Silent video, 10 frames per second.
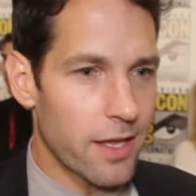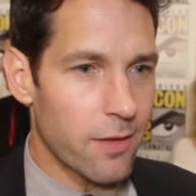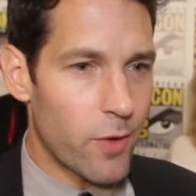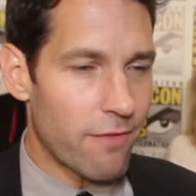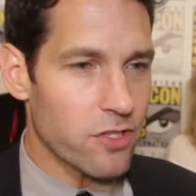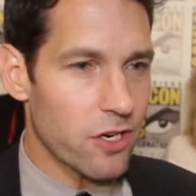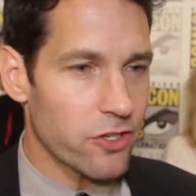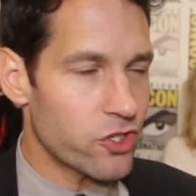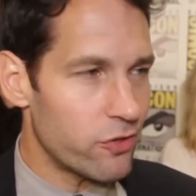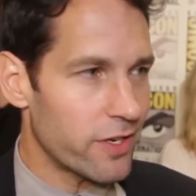We haven't started
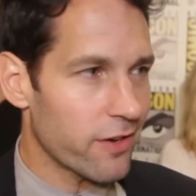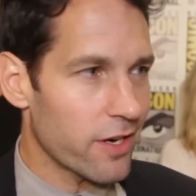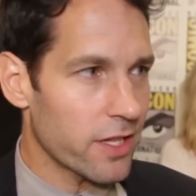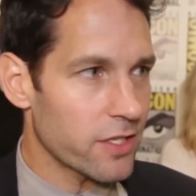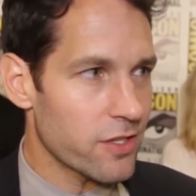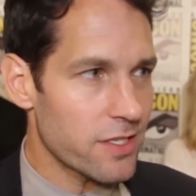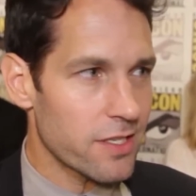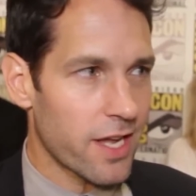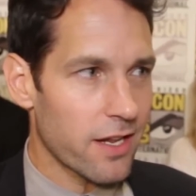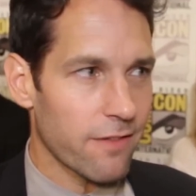shooting or anything, so this is
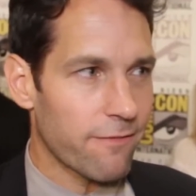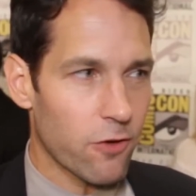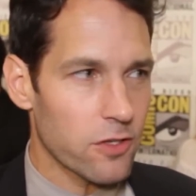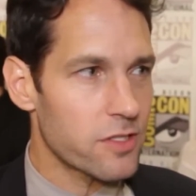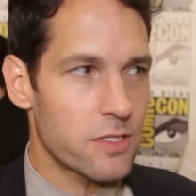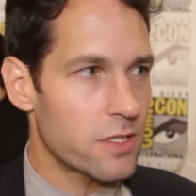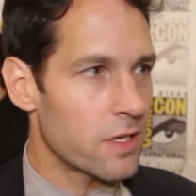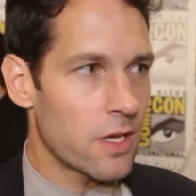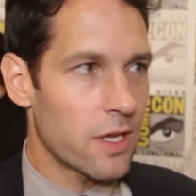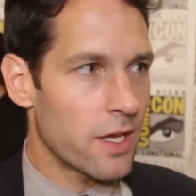kind of the first
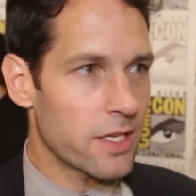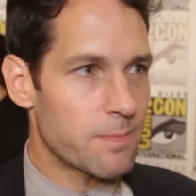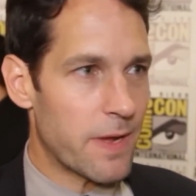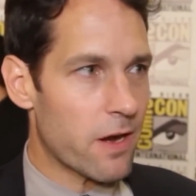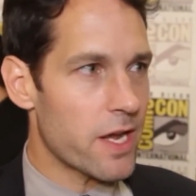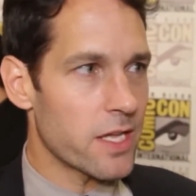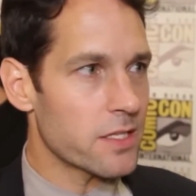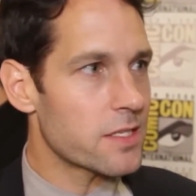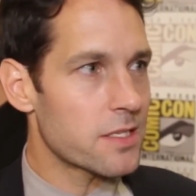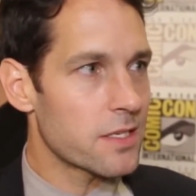
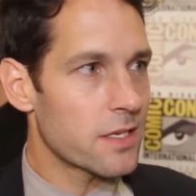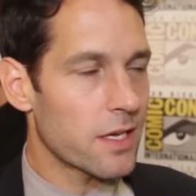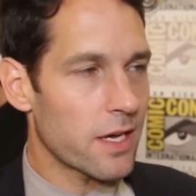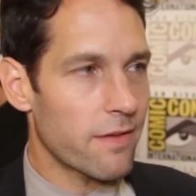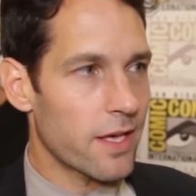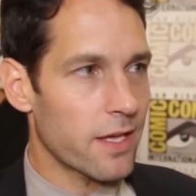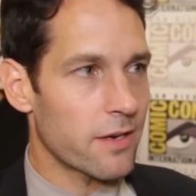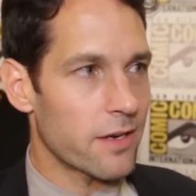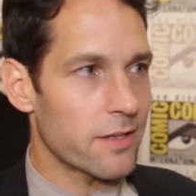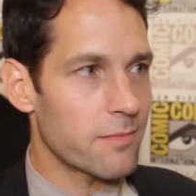experience I've had
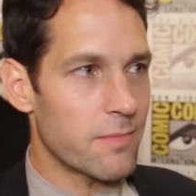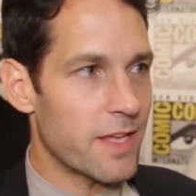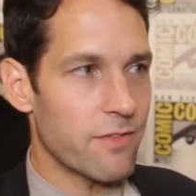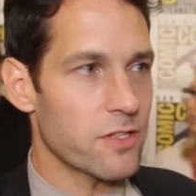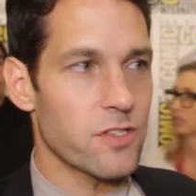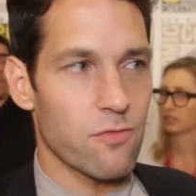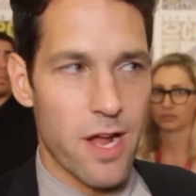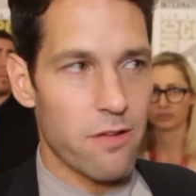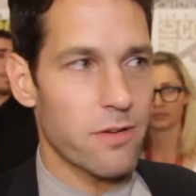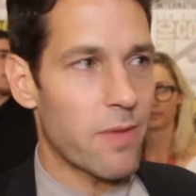even
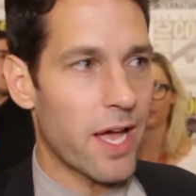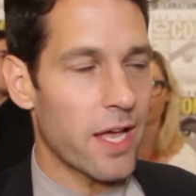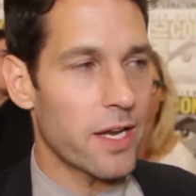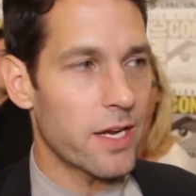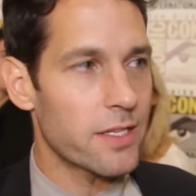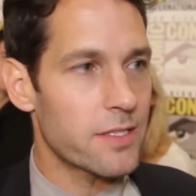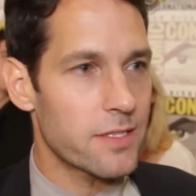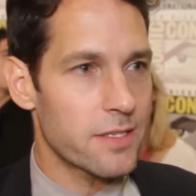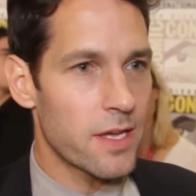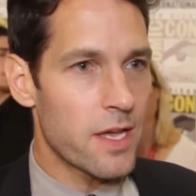surrounded by it, and it's.